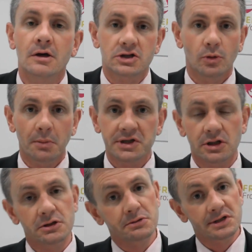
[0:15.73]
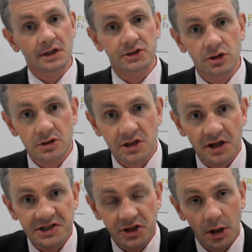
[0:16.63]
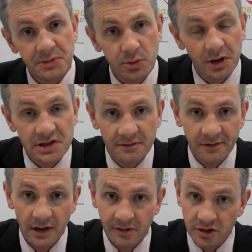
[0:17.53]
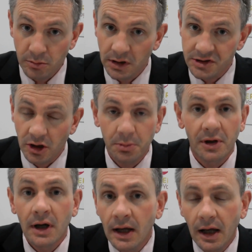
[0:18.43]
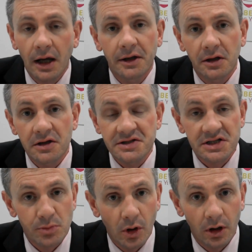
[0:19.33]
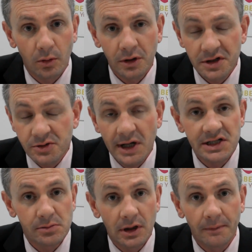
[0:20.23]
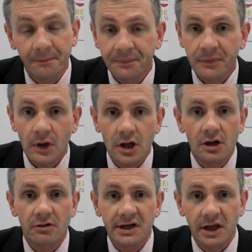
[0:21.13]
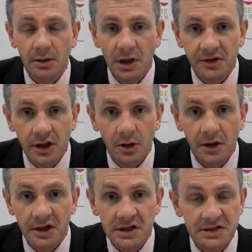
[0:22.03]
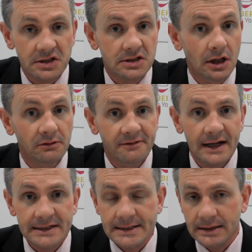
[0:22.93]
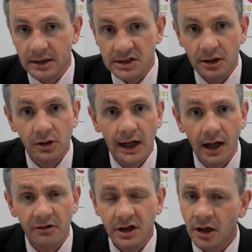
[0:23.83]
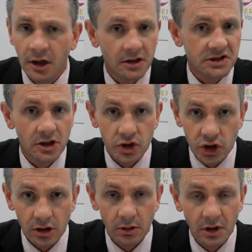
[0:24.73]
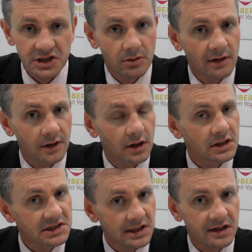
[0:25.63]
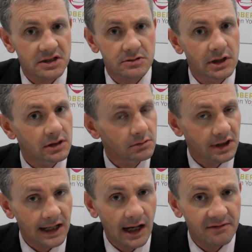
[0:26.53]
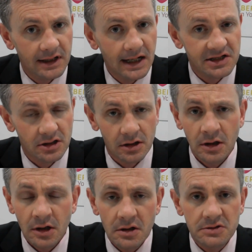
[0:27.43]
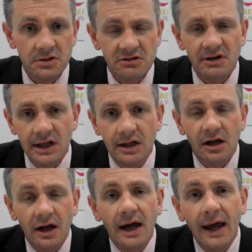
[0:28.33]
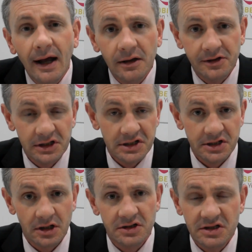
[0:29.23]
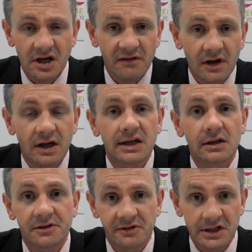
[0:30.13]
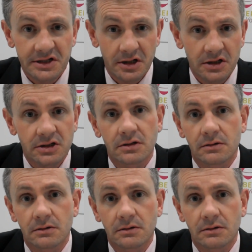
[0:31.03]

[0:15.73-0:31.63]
So what we do is we sell two size tubs. One is a 500ml tub and the other is a smaller one, 20ml great thing about the yogurt is it's low fat, it's low calorie, there's no sugar whatsoever. Instead, it's sweetened with agave nectar, so it's a really kind of healthy dessert. It's kind of a guilt-free dessert.